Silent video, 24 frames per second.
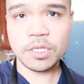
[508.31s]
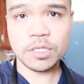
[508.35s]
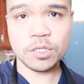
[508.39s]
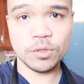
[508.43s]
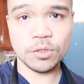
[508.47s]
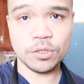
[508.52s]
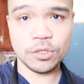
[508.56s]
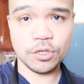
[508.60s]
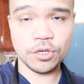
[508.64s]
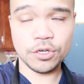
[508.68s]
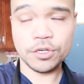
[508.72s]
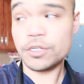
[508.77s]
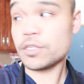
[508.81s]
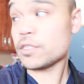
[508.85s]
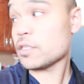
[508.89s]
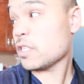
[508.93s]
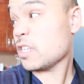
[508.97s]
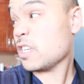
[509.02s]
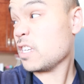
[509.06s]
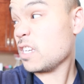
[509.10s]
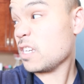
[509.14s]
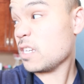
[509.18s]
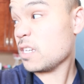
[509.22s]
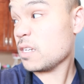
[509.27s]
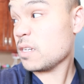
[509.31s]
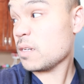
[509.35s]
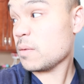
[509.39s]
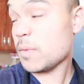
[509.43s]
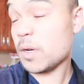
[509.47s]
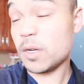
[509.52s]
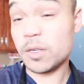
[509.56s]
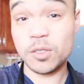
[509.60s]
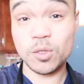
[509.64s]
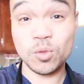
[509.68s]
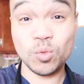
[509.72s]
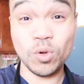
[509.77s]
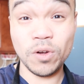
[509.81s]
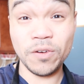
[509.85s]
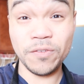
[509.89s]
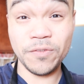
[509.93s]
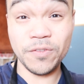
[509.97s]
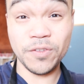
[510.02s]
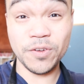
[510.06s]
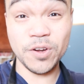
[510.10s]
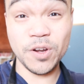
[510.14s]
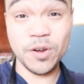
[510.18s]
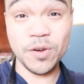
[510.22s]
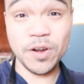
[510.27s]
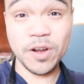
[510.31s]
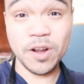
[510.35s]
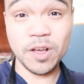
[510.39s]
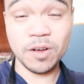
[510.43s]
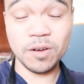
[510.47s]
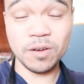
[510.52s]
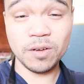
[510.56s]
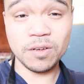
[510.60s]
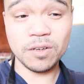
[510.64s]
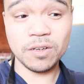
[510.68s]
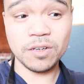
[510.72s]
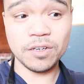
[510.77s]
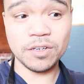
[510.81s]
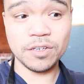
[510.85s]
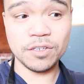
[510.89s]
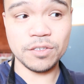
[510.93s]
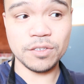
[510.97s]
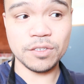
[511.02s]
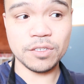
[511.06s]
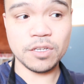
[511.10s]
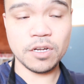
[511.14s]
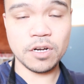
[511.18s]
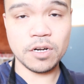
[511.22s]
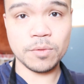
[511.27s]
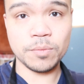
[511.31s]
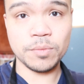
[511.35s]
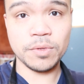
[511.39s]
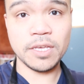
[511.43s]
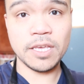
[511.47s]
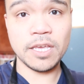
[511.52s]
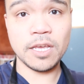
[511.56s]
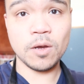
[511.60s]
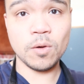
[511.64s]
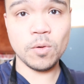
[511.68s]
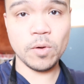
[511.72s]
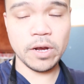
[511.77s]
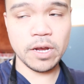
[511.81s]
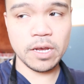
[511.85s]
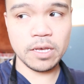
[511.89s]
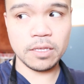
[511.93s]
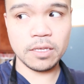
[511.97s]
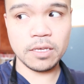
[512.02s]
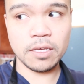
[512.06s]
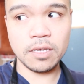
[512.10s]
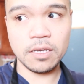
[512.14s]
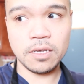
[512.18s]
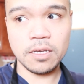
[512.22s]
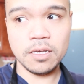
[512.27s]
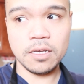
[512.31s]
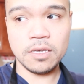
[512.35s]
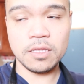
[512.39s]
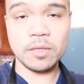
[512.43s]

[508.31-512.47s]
So it's currently about twelve thirty right now. Girls are playing quietly.